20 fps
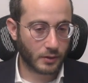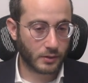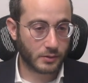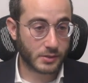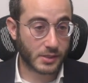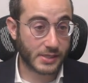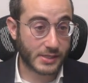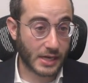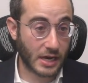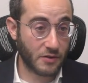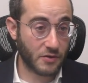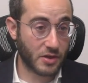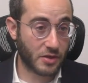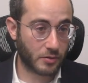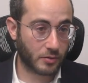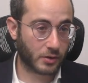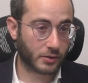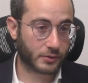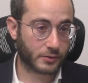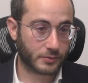It's a scary
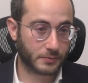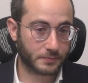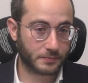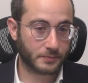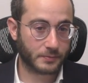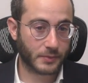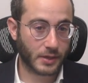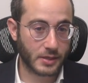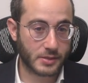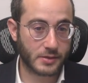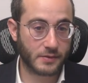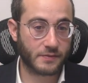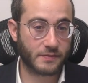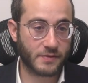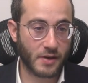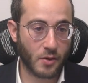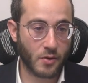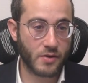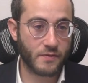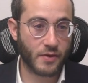thought. It's a
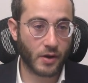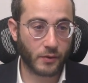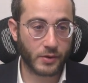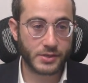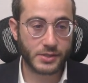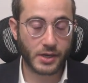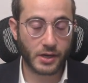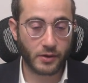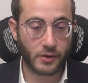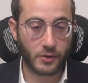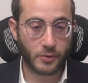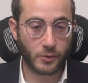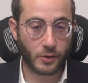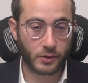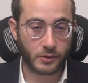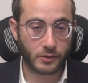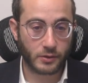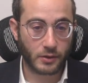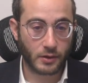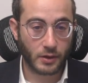very, very scary
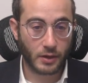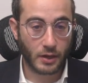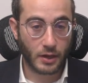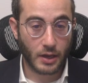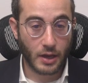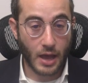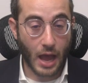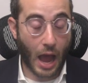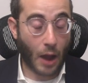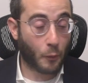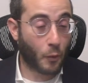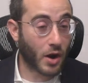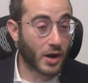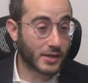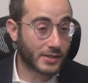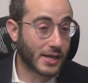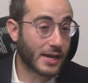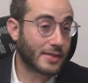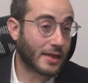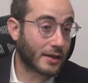thought. I want
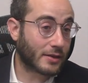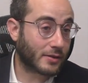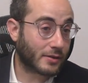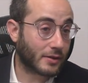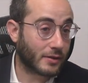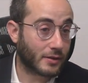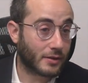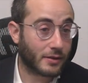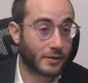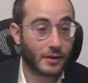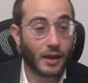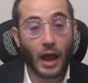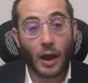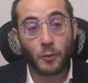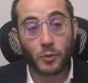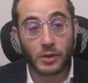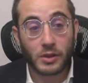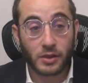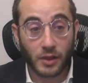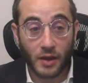to say that I
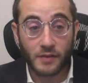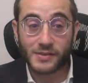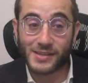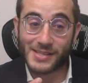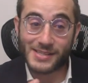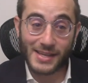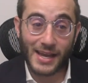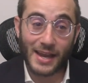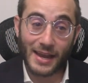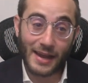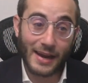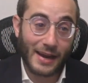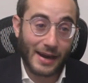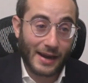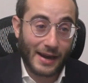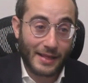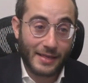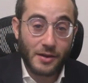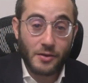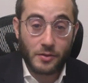would love to say, and,
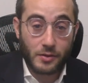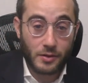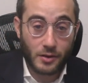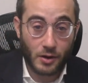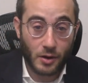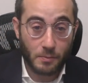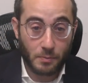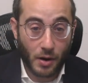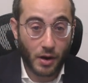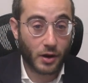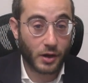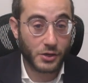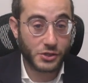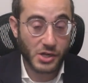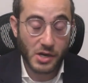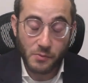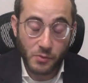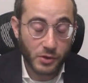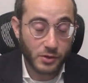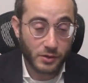and I think, you know, Baruch
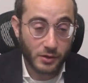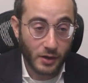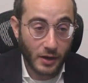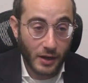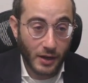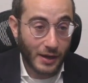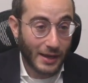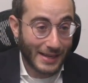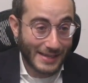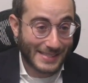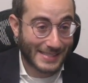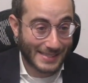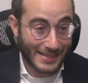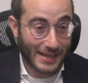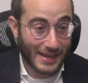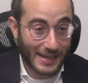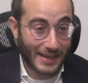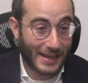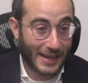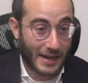Hashem, we're, it's,
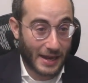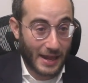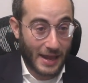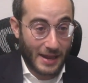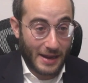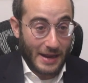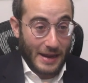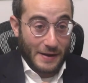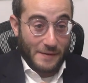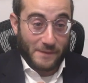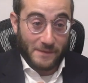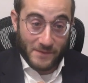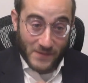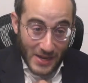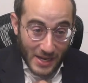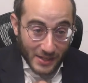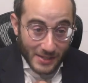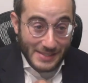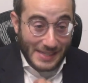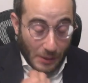it, it, it
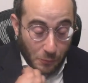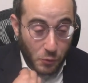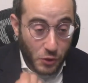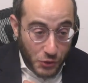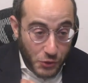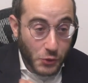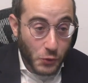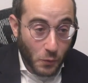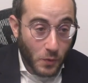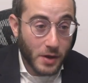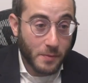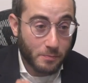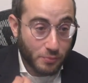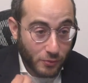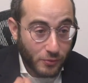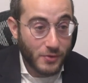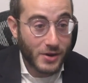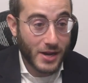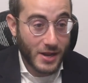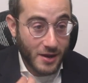feels like we're doing
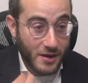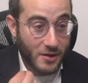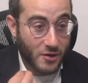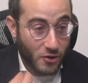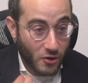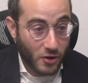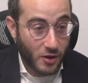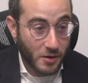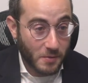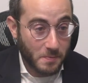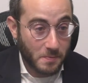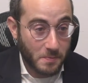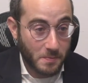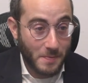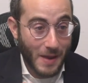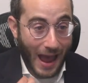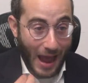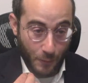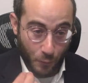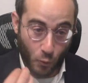pretty good
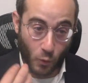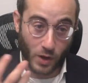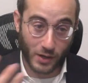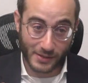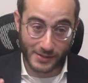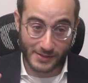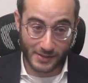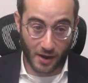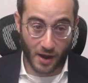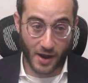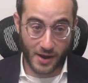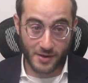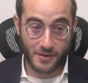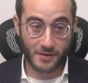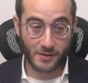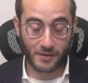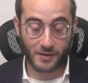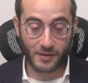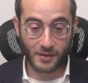at one side,